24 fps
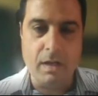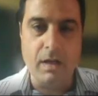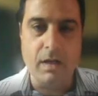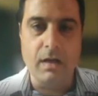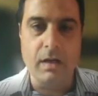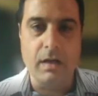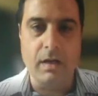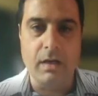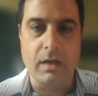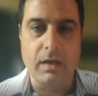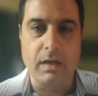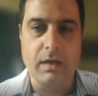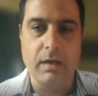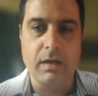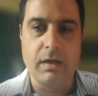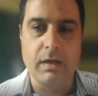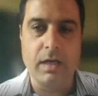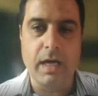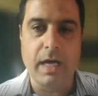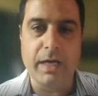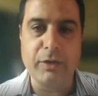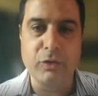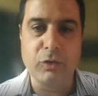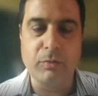
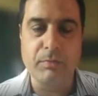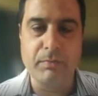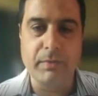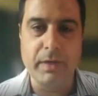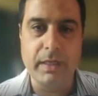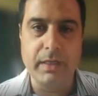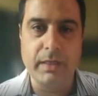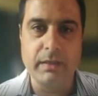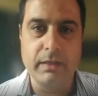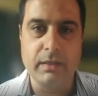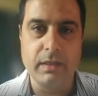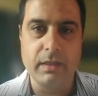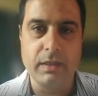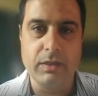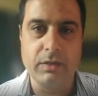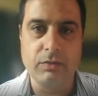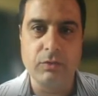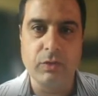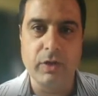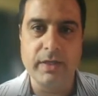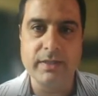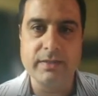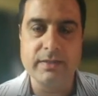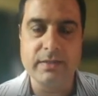I hope my
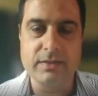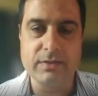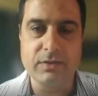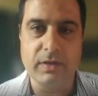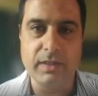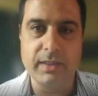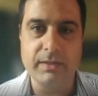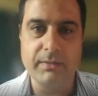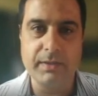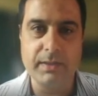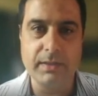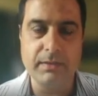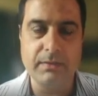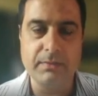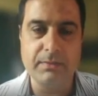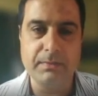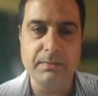voice is audible.